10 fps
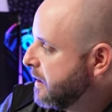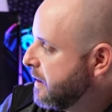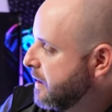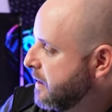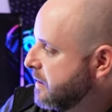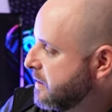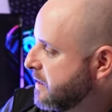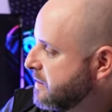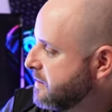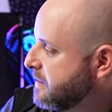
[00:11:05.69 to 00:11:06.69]
Uh, looks
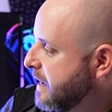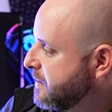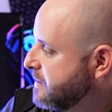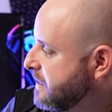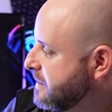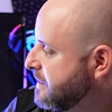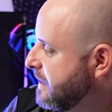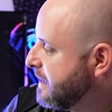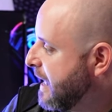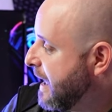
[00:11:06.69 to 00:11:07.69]
like down to
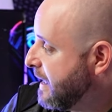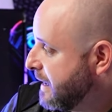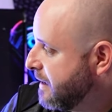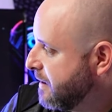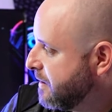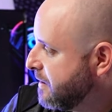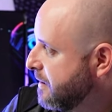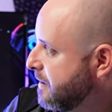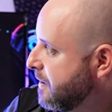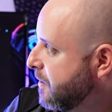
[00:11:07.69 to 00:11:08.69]
1680
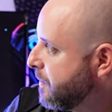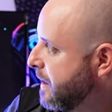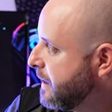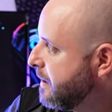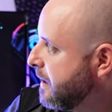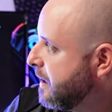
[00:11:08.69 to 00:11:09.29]
already.